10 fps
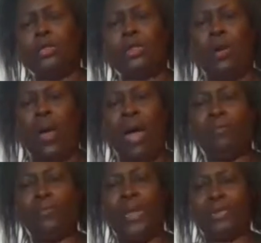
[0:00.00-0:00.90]
So
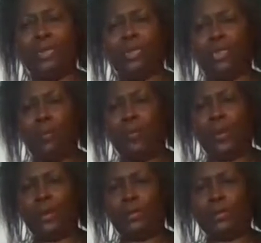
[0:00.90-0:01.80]
have a blessing and say
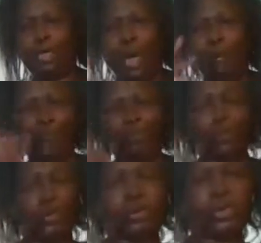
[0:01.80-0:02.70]
prayers. I'm from
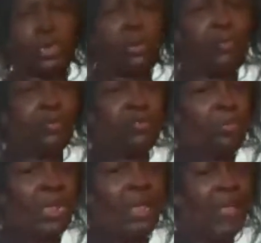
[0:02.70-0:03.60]
Royal 2. She gave birth to
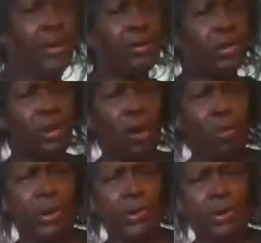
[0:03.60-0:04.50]
me. That hurts no
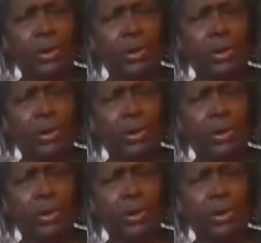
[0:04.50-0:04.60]
one.